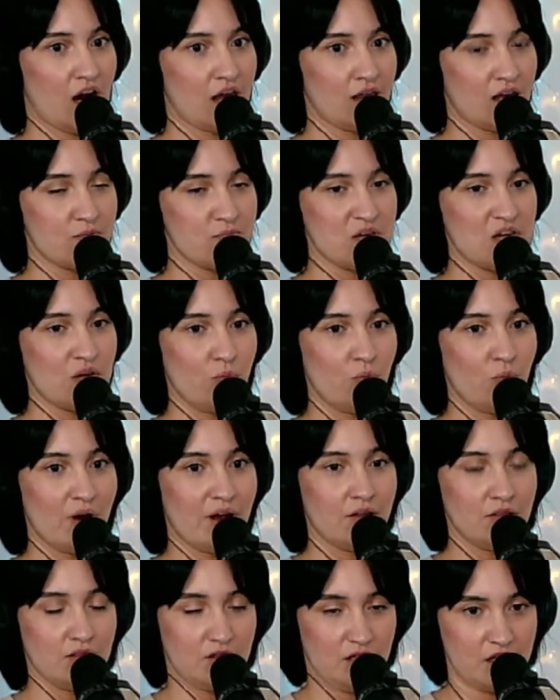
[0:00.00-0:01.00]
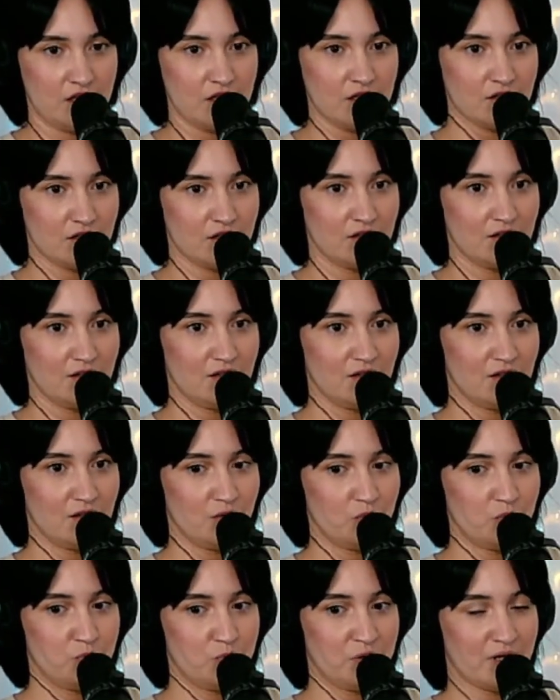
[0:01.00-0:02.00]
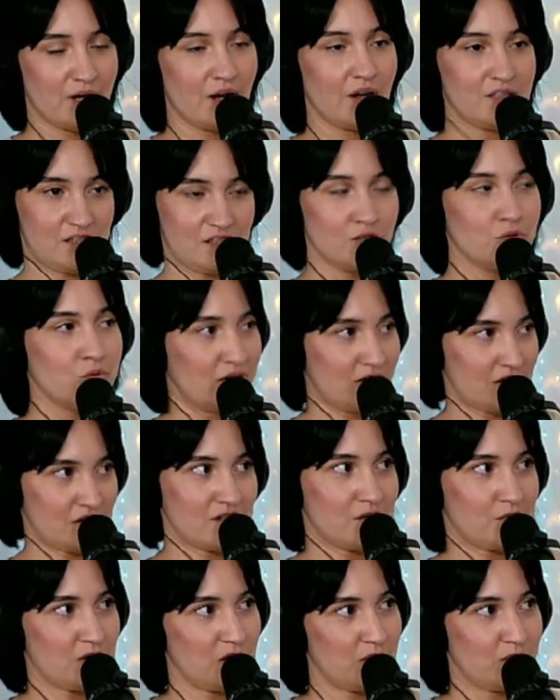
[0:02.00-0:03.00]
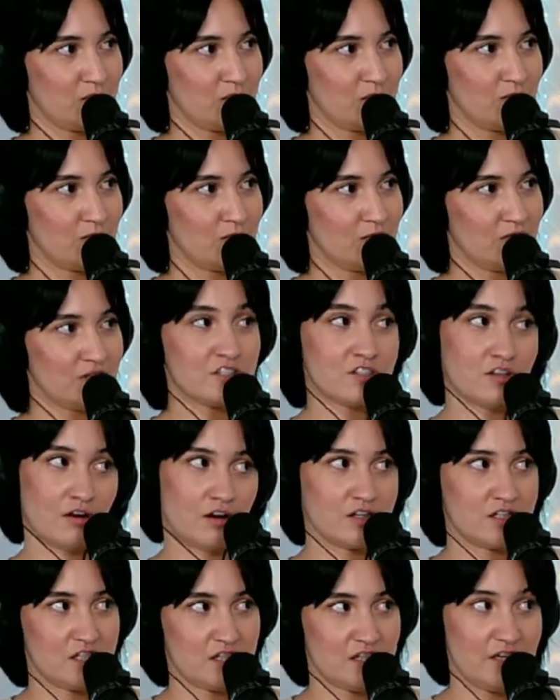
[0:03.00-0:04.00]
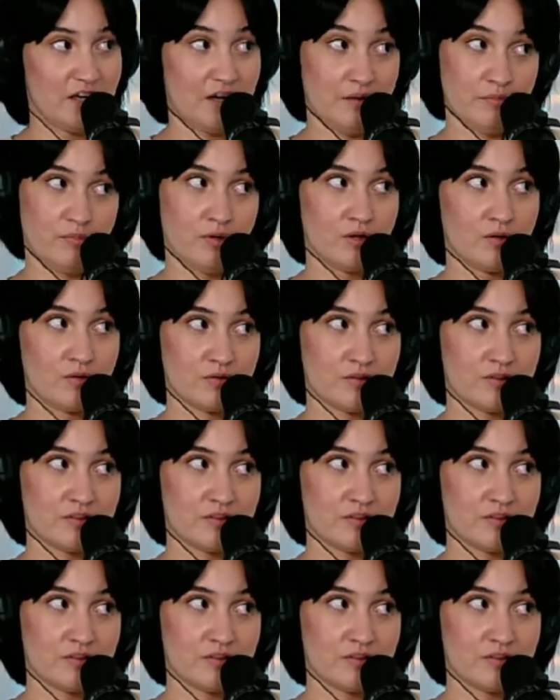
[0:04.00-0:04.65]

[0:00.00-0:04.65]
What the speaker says: I like being well lit, but I still want to see people, which is hard to get both.